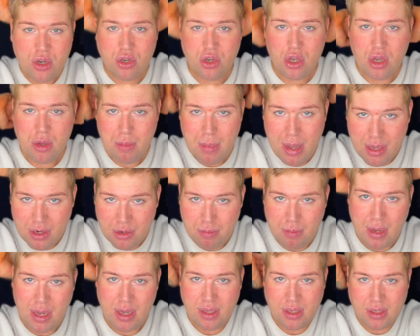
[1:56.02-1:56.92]
Don't mind
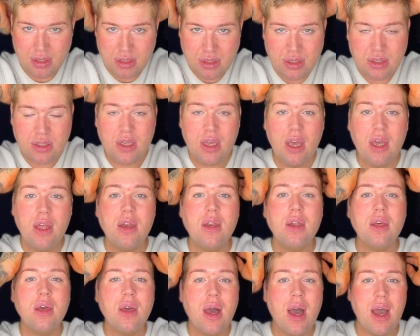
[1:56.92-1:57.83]
my
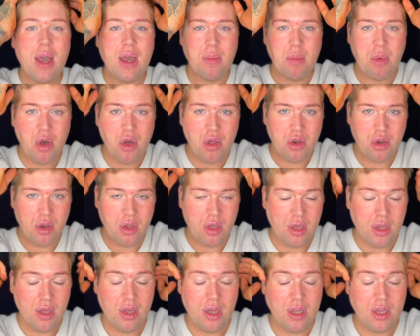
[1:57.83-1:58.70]
skin. I am on